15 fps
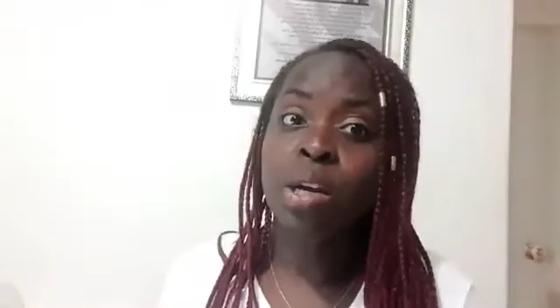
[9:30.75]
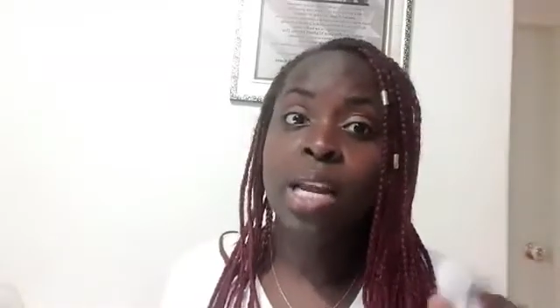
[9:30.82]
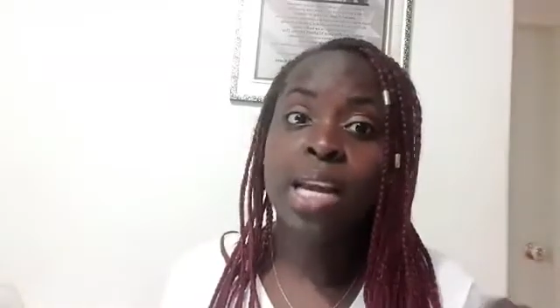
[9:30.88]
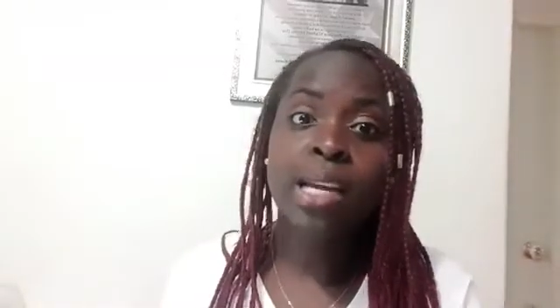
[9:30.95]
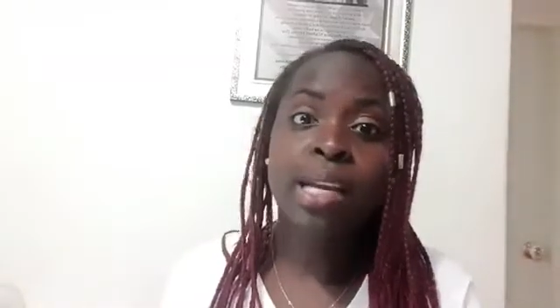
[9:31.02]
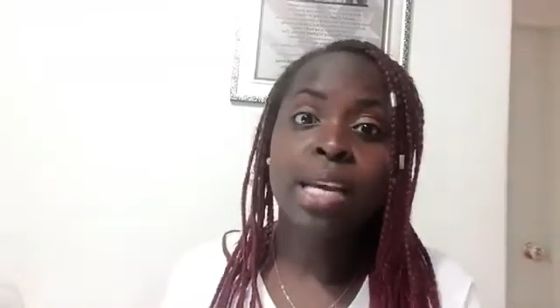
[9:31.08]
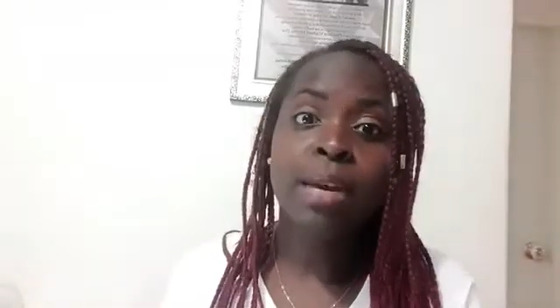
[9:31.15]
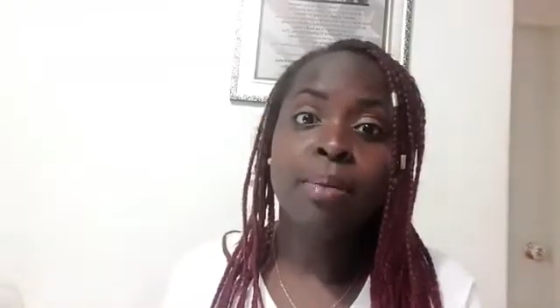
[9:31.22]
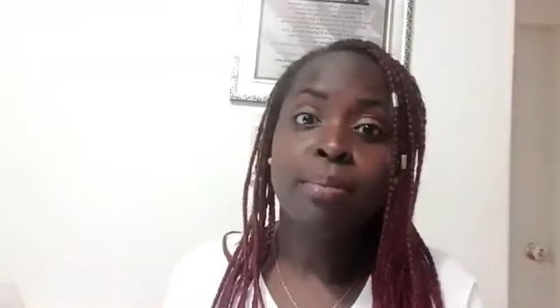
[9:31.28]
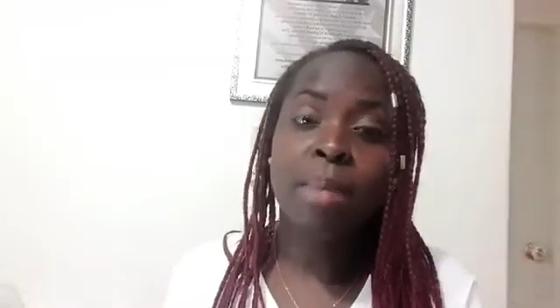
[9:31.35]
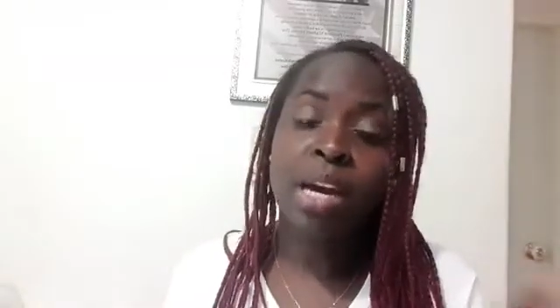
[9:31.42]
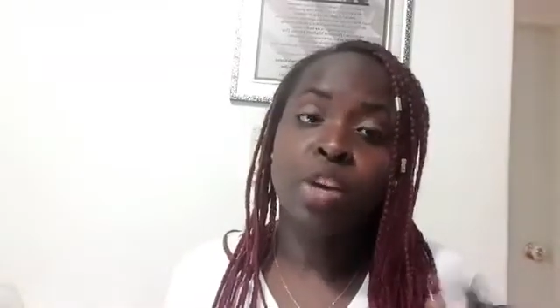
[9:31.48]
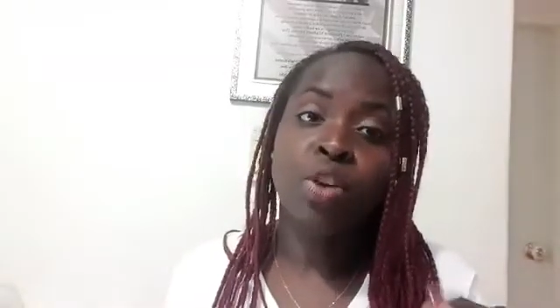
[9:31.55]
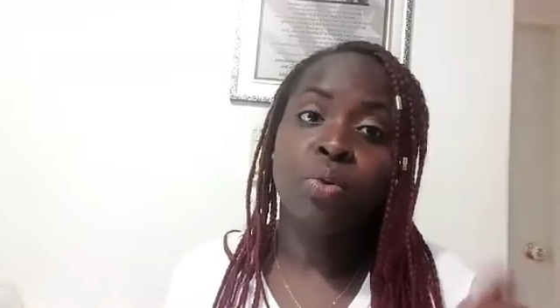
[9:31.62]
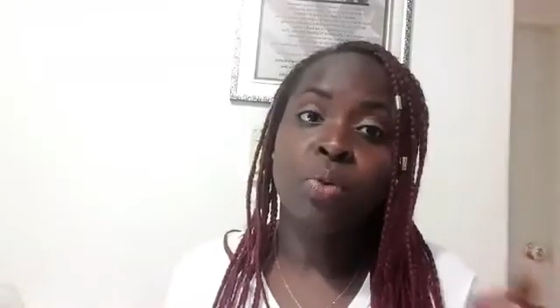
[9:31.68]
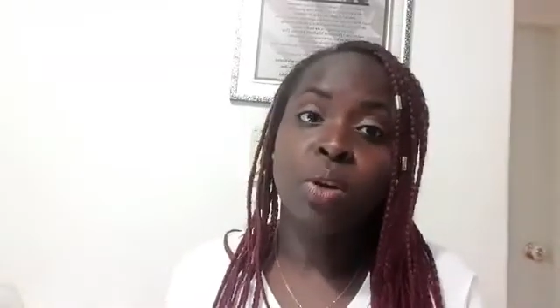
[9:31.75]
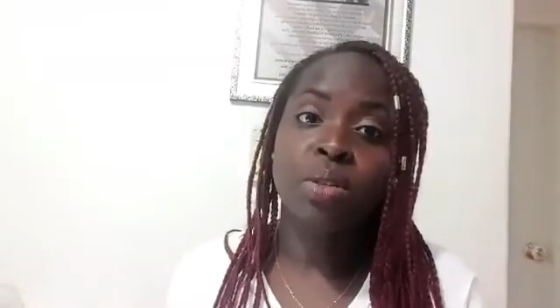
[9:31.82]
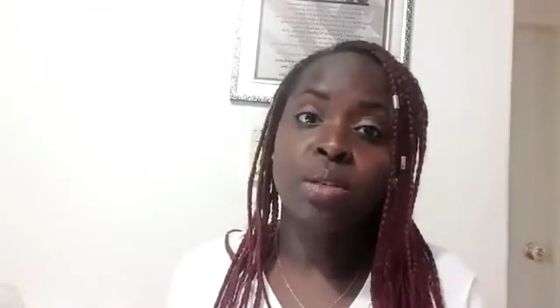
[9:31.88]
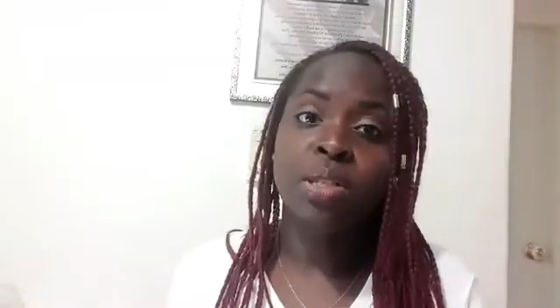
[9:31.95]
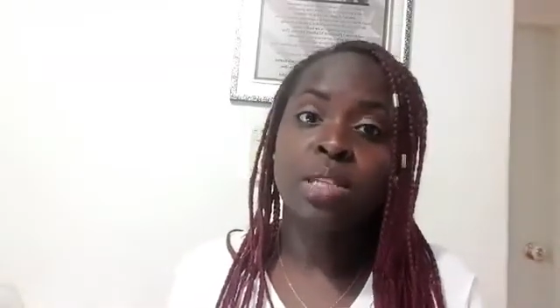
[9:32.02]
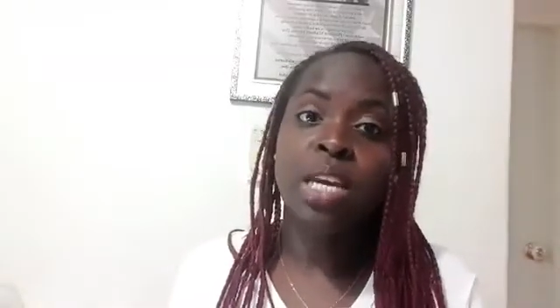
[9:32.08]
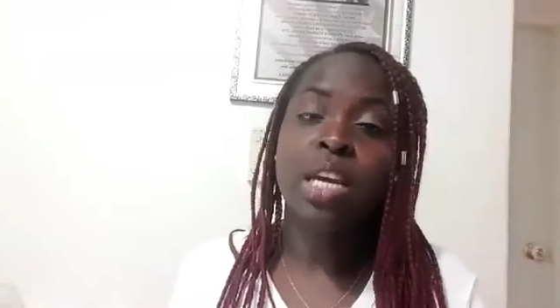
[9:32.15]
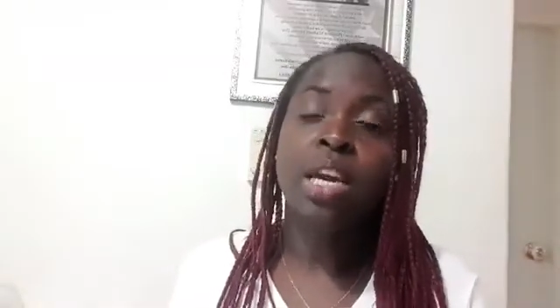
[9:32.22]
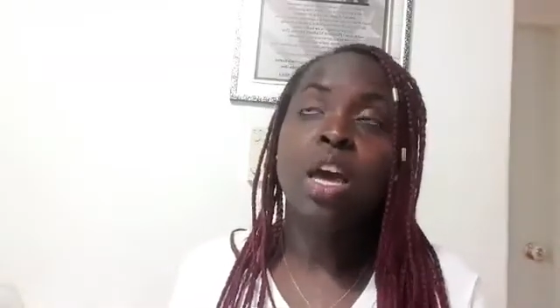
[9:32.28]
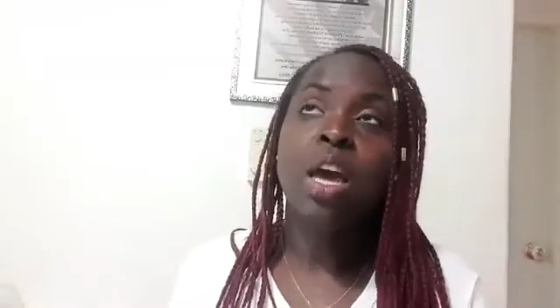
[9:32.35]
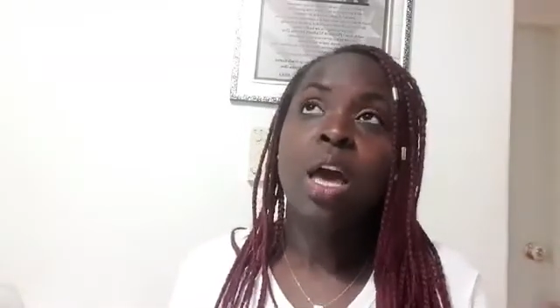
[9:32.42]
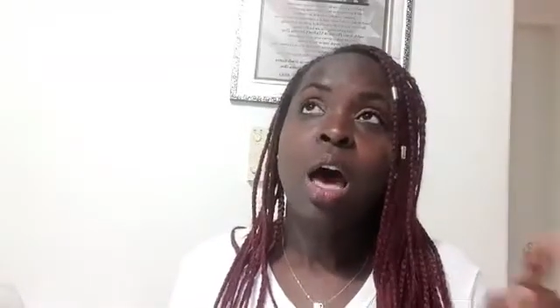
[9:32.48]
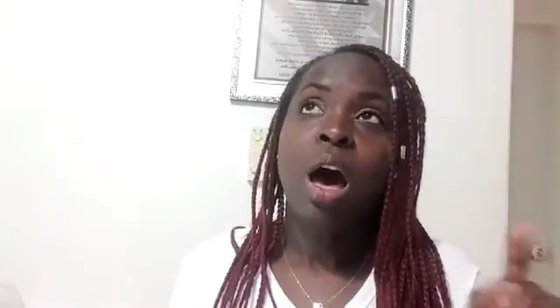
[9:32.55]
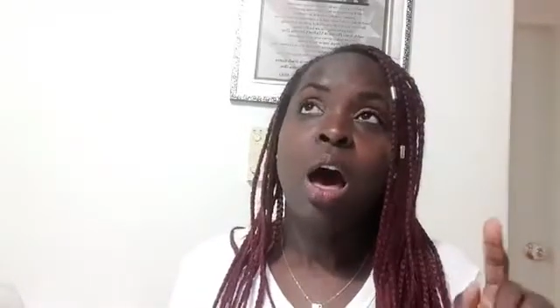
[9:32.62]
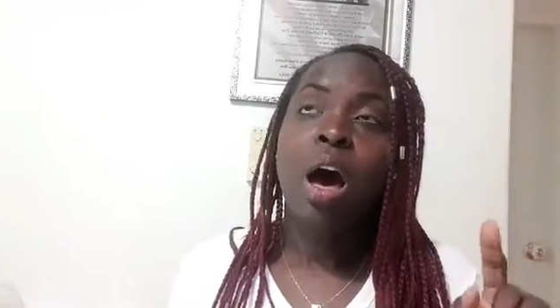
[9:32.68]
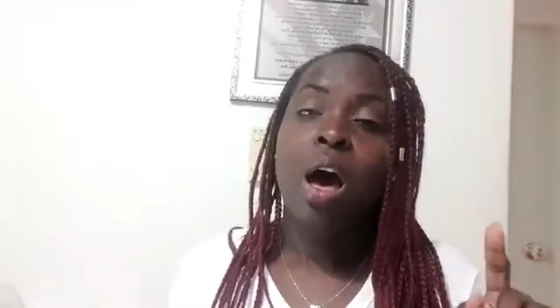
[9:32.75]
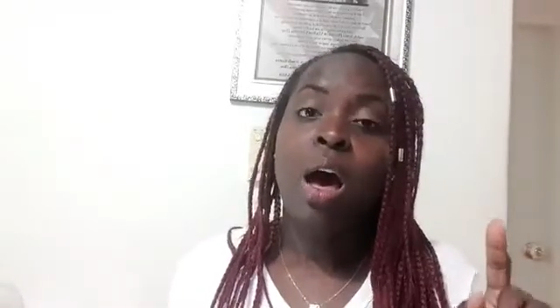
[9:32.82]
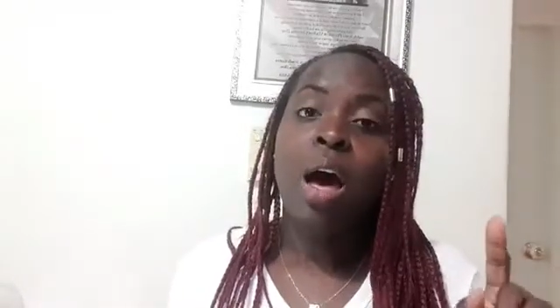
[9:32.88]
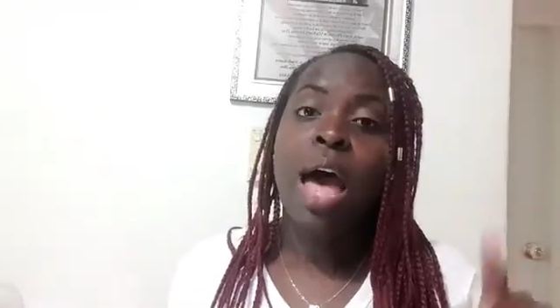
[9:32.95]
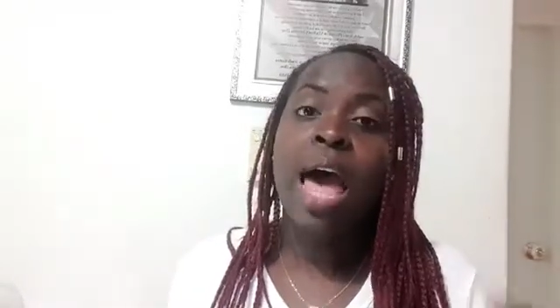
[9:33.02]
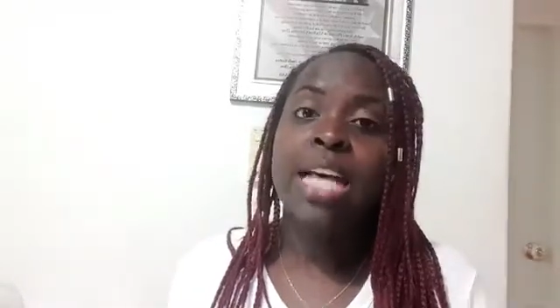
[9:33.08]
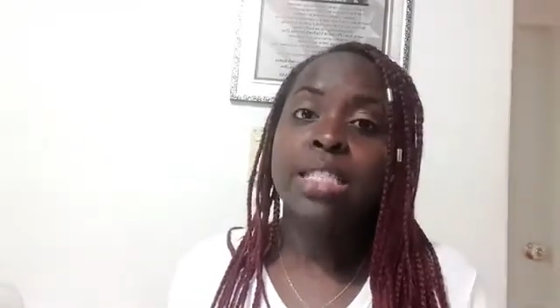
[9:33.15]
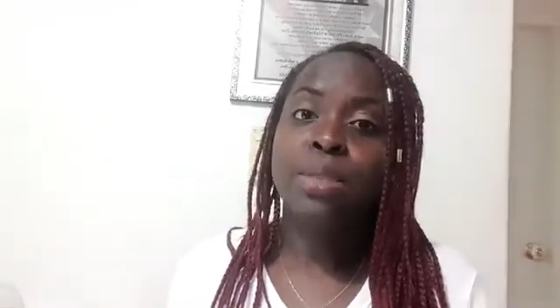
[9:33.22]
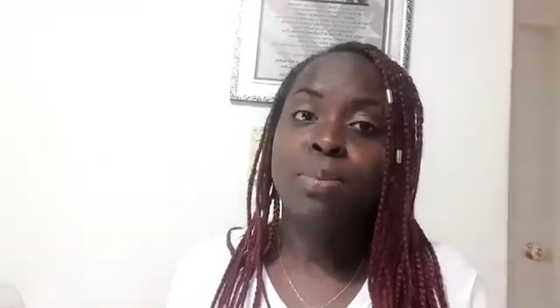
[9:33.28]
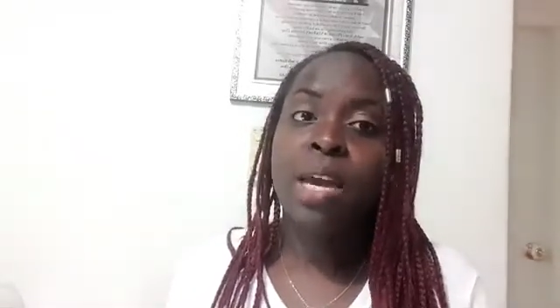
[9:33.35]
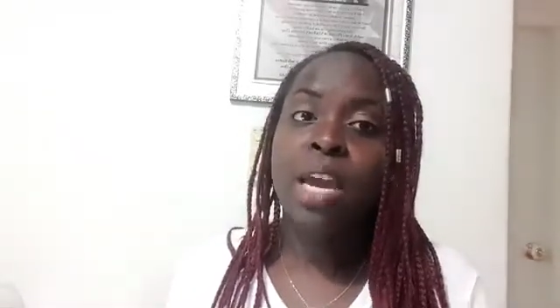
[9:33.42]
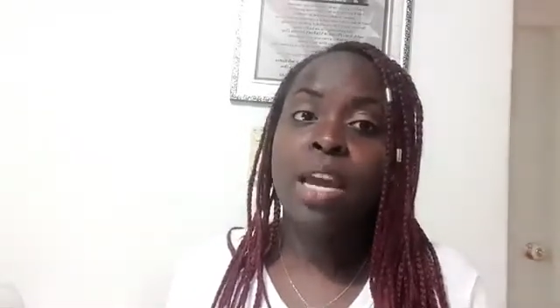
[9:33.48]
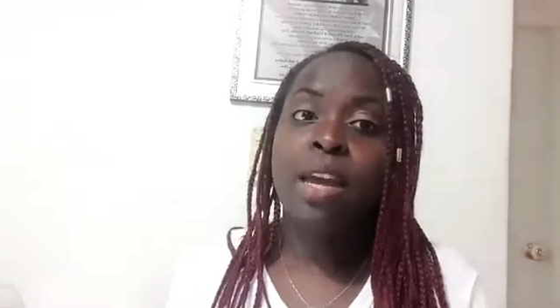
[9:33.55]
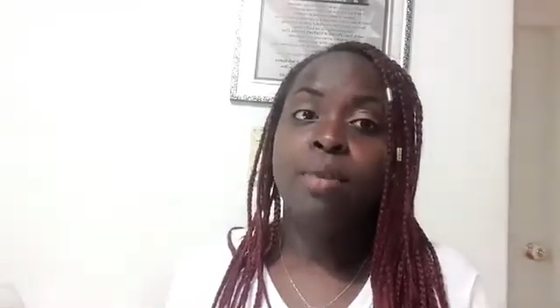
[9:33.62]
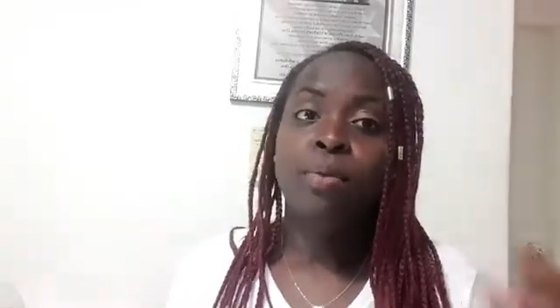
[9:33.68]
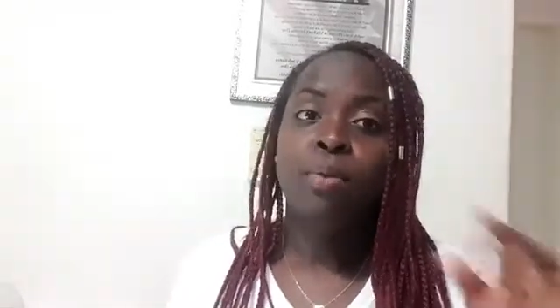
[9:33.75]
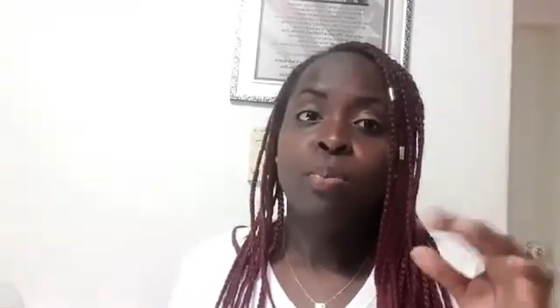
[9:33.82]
Lately, my curiosity has been